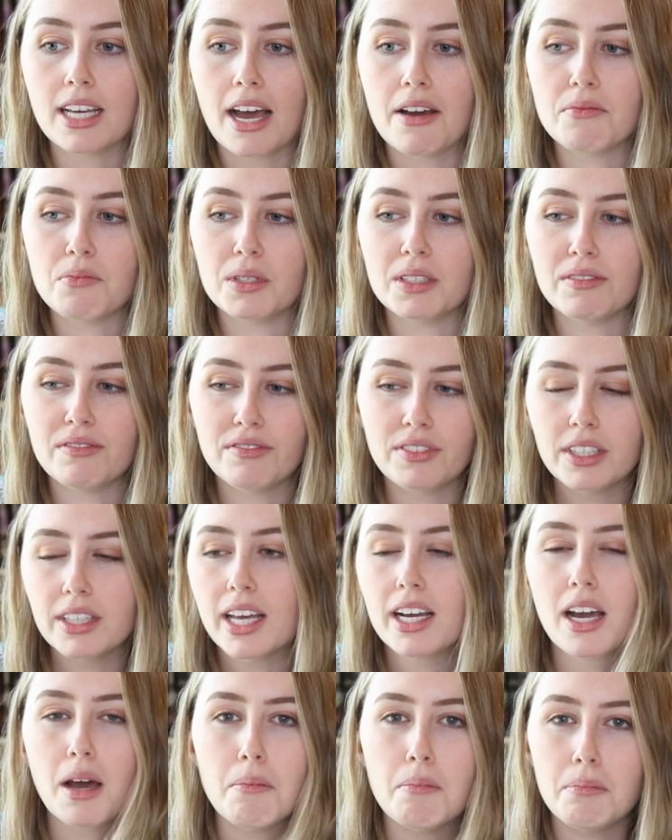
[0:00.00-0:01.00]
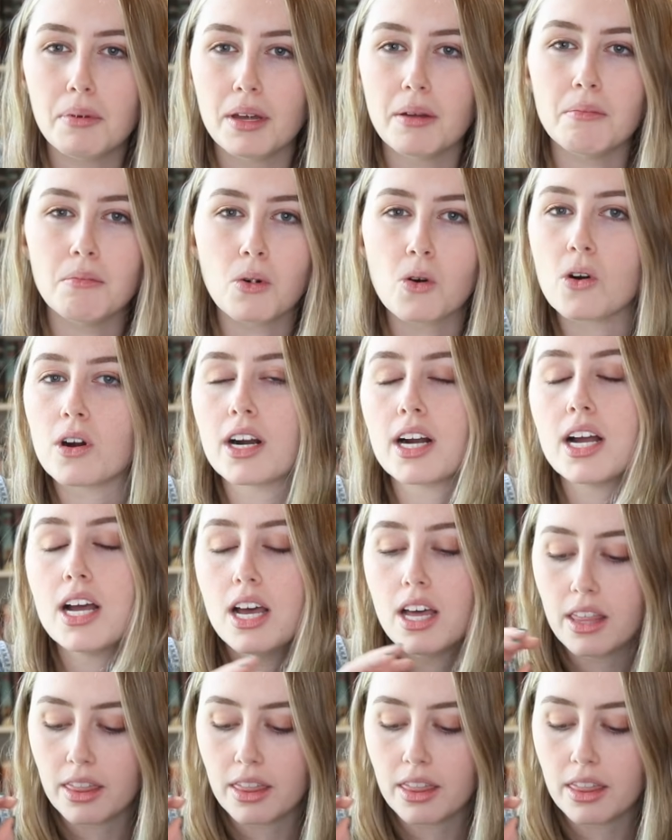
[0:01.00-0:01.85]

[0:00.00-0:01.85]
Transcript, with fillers: I would feel like a bit more